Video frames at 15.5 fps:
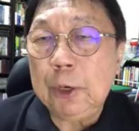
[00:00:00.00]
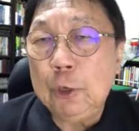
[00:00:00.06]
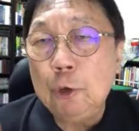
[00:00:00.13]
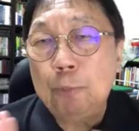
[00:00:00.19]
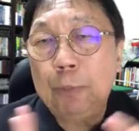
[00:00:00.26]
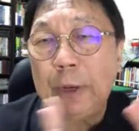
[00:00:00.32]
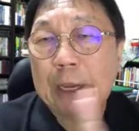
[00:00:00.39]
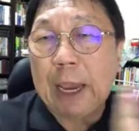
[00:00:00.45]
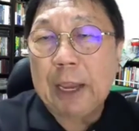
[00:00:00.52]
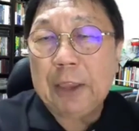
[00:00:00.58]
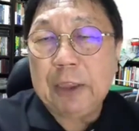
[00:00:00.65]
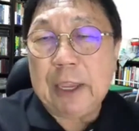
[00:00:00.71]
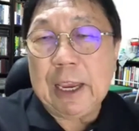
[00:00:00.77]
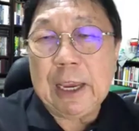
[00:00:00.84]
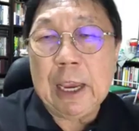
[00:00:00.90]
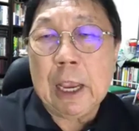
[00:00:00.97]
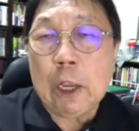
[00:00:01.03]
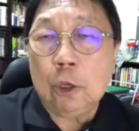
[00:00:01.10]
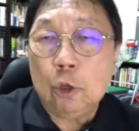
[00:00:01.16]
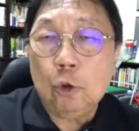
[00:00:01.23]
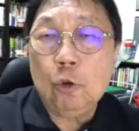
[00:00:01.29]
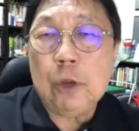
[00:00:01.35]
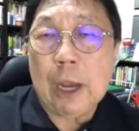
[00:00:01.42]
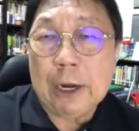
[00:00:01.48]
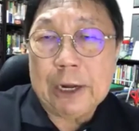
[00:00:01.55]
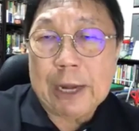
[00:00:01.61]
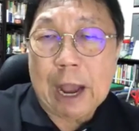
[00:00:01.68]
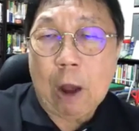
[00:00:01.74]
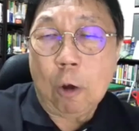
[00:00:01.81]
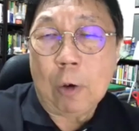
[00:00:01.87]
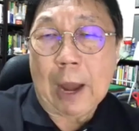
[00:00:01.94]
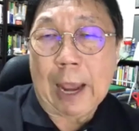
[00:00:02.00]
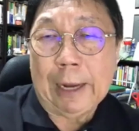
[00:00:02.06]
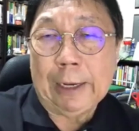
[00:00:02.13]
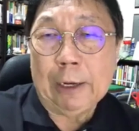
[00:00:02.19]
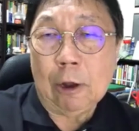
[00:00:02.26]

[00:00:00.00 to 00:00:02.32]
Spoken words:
duplicating to your downline.